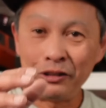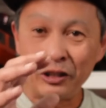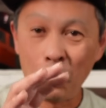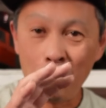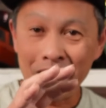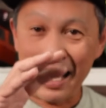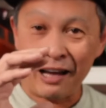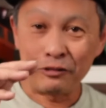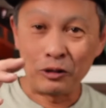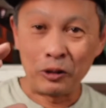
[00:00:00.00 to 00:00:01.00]
they're going
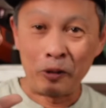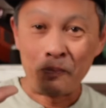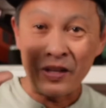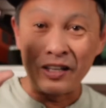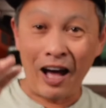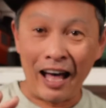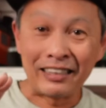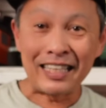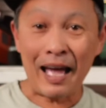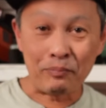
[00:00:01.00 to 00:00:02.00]
after an
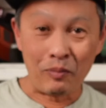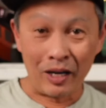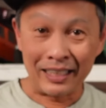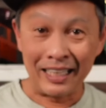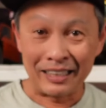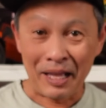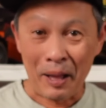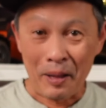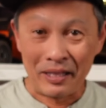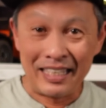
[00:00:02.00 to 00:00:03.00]
untapped market,
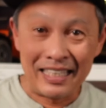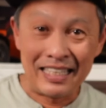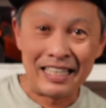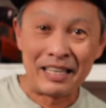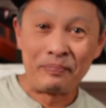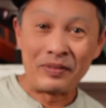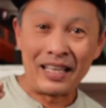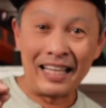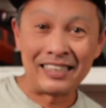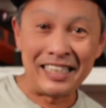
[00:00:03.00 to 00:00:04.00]
the
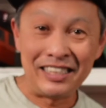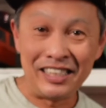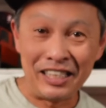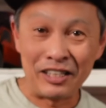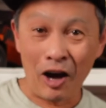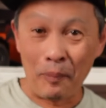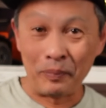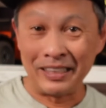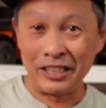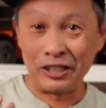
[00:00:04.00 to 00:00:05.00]
LCG
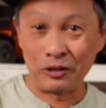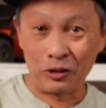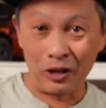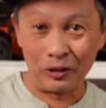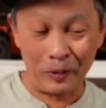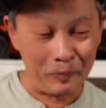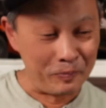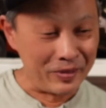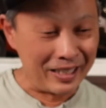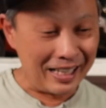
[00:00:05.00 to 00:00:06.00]
competition crawler.
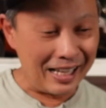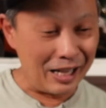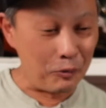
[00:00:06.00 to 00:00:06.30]
Uh,